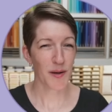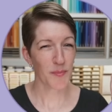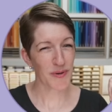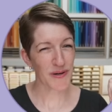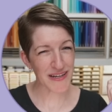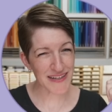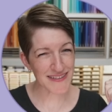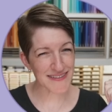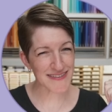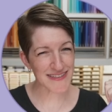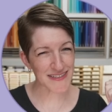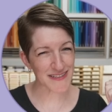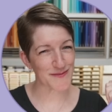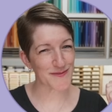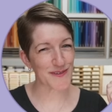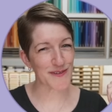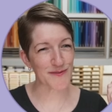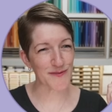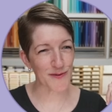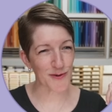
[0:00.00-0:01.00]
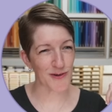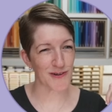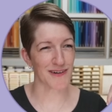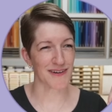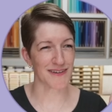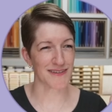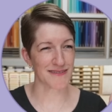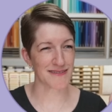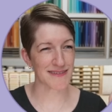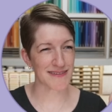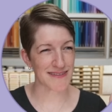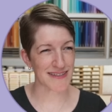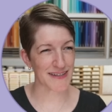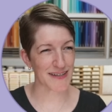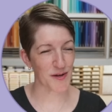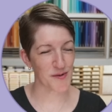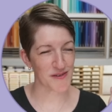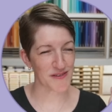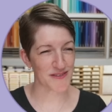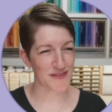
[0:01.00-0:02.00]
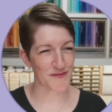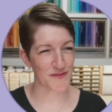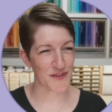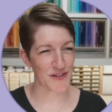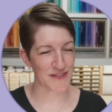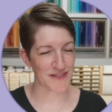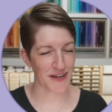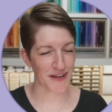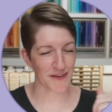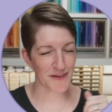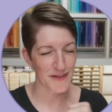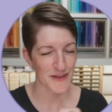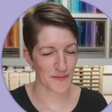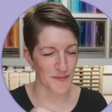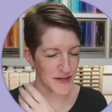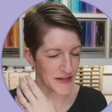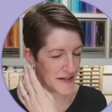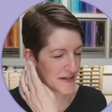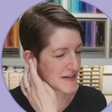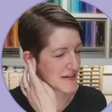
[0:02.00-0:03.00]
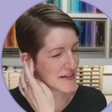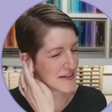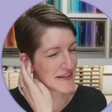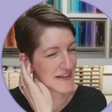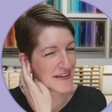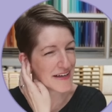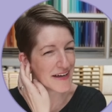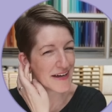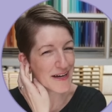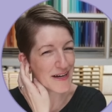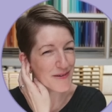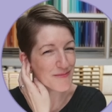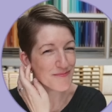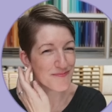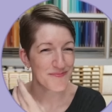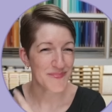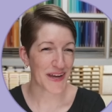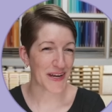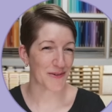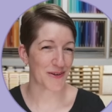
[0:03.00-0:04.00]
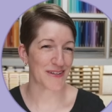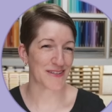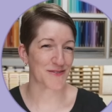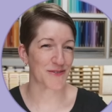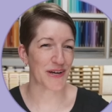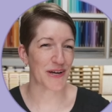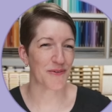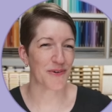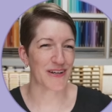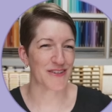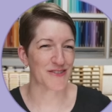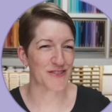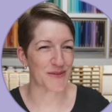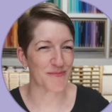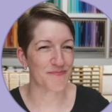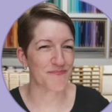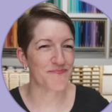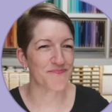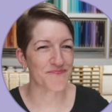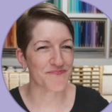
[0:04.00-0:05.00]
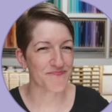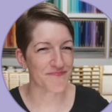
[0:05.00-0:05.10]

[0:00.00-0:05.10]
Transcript: but he's six foot four, so he's like almost a foot taller than me. Um, anyways, great question.